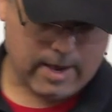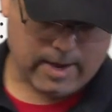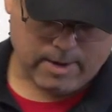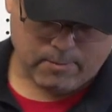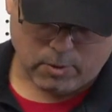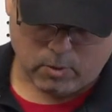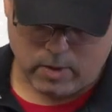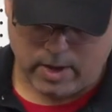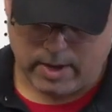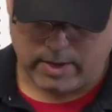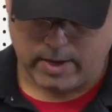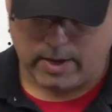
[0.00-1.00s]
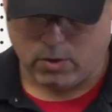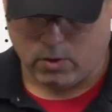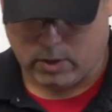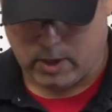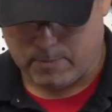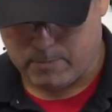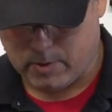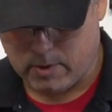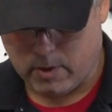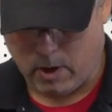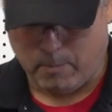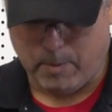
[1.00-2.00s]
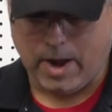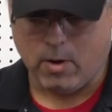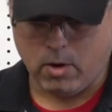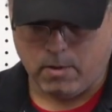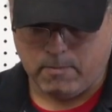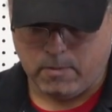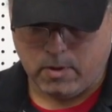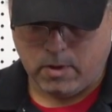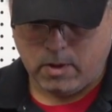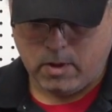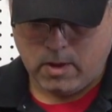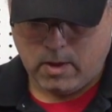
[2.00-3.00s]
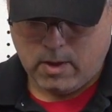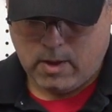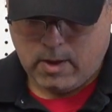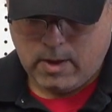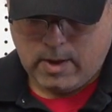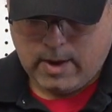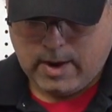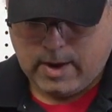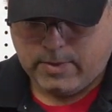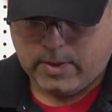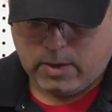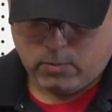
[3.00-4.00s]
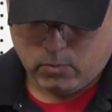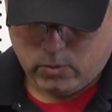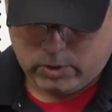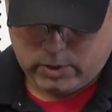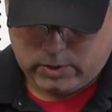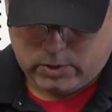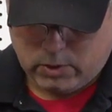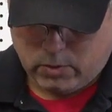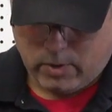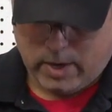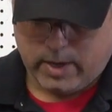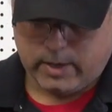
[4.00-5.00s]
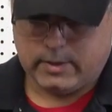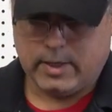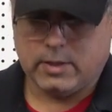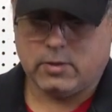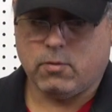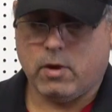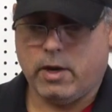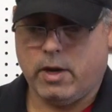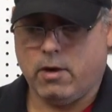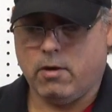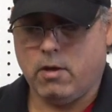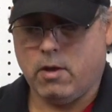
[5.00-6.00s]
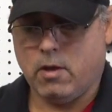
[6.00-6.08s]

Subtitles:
And I'm going to go ahead and hook up our power. And then we'll just do a test run here.